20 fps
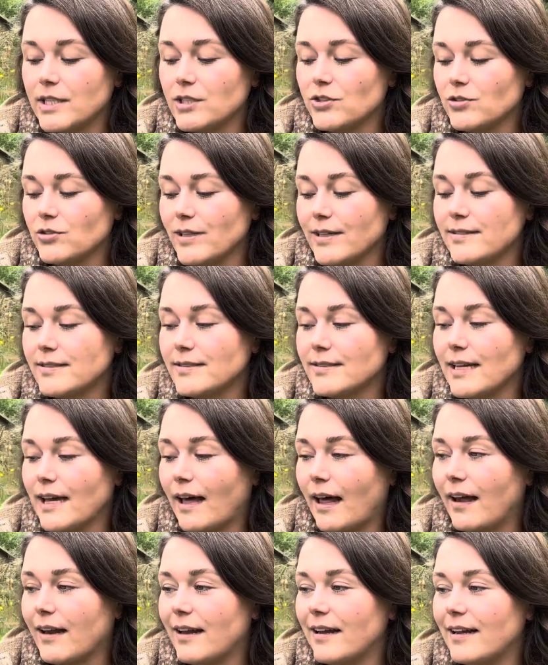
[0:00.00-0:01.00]
trust
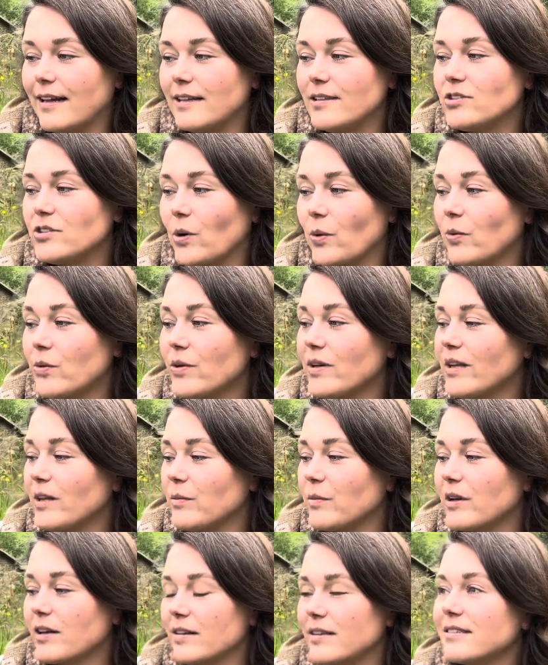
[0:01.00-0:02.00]
that it's only
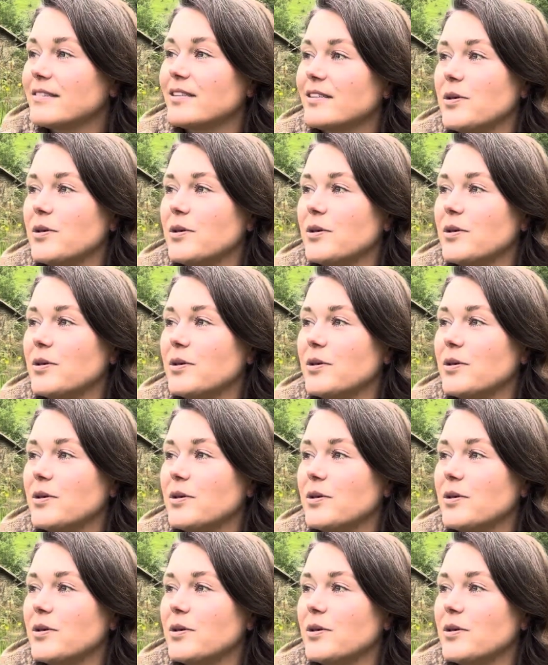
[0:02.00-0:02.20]
because